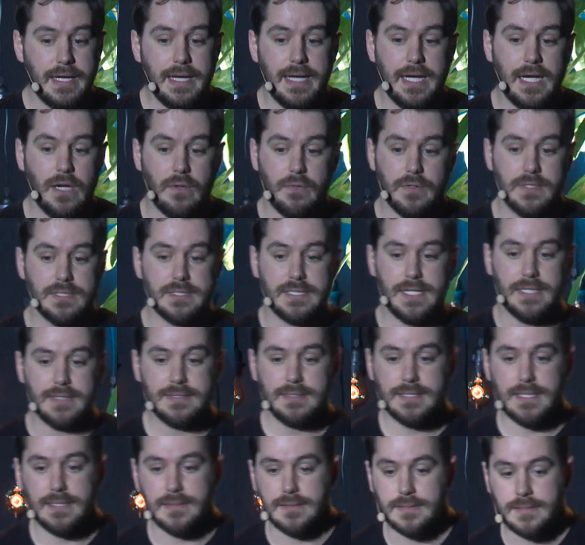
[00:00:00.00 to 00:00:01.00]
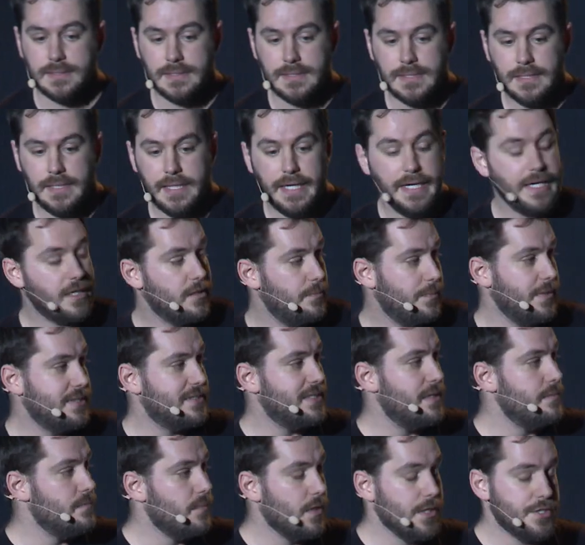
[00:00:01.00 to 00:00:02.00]
care how this gets sent. It could be
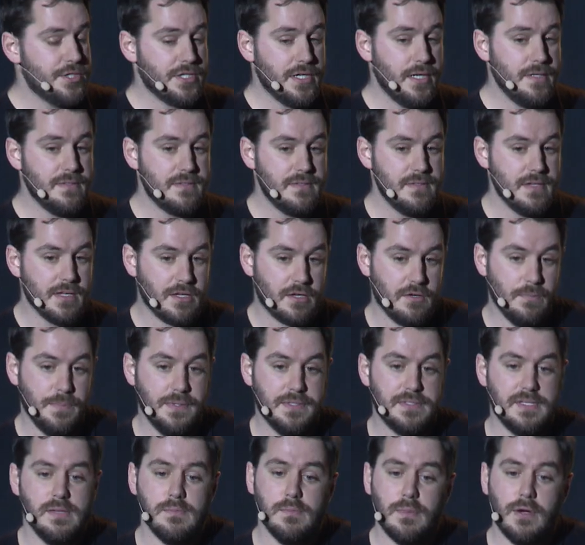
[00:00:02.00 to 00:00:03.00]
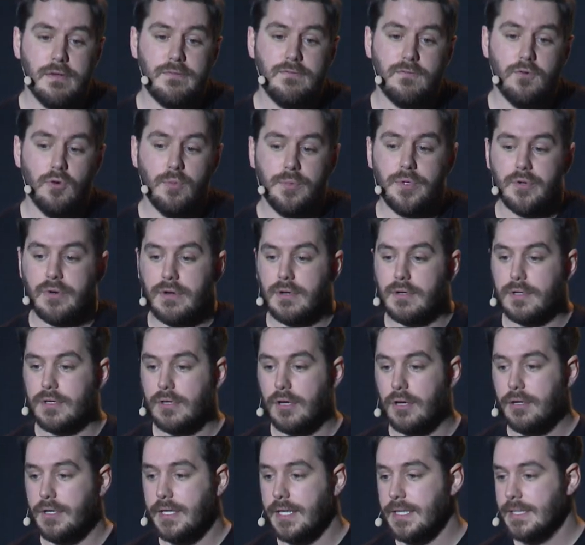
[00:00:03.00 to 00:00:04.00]
sent by JSON. It could be sent by form URL
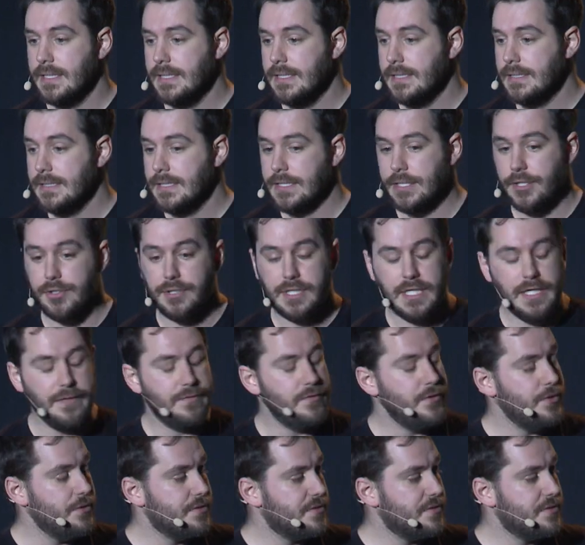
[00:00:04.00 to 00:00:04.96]
encoding. You could even